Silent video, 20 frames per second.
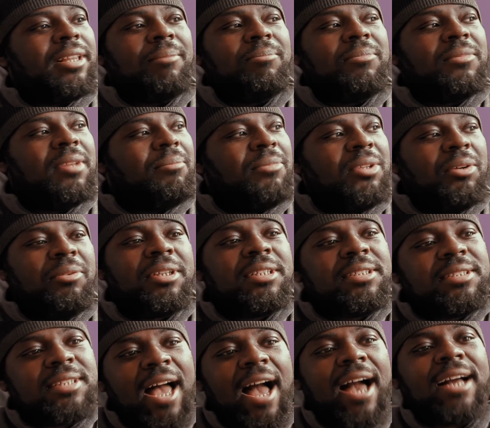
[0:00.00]
I'm I'm doing
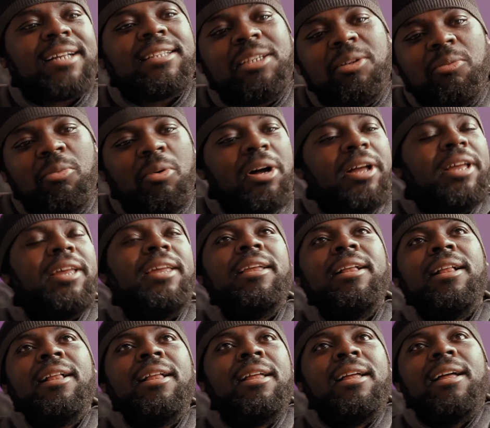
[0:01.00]
exactly what
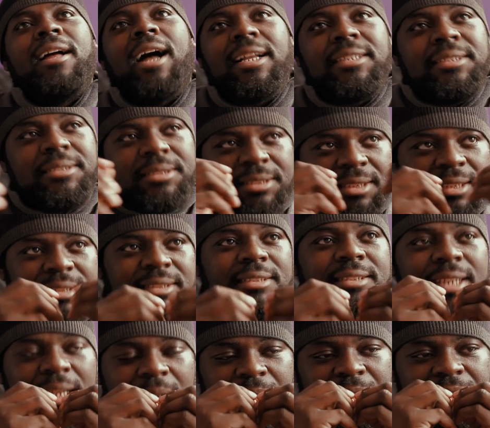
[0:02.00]
I just
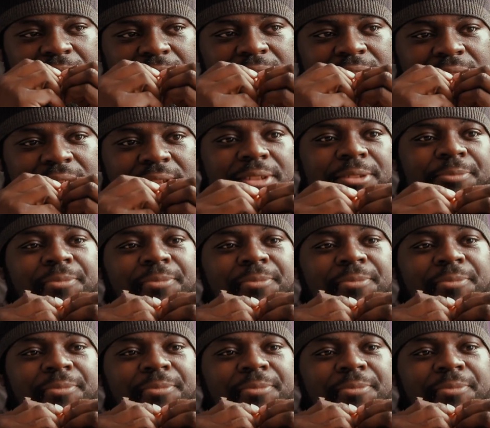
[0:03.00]
said we shouldn't do.